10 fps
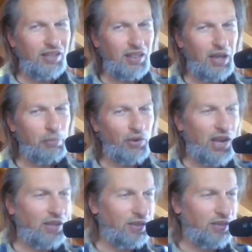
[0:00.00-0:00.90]
the upper
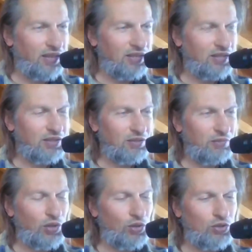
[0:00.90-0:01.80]
hand in this,
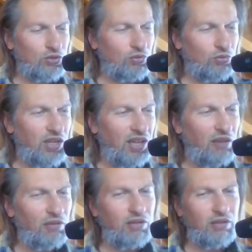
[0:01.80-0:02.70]
because we
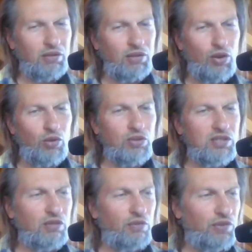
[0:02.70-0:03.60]
have
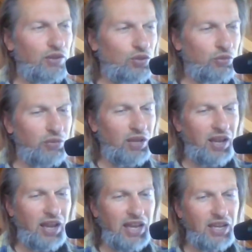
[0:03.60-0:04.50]
always the freedom,
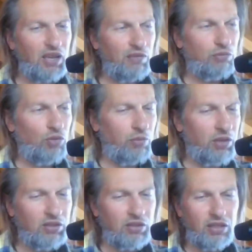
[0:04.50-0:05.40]
any given
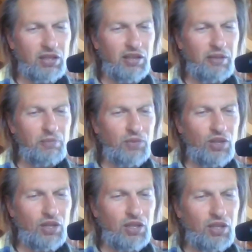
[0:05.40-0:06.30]
moment,
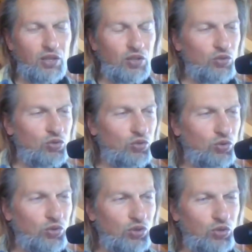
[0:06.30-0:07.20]

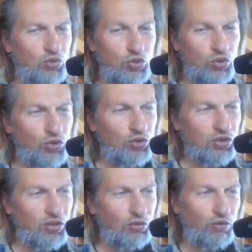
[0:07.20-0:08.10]
to
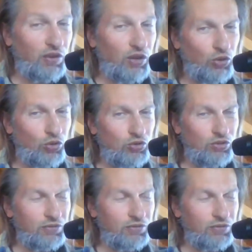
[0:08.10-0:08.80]
choose to feel good.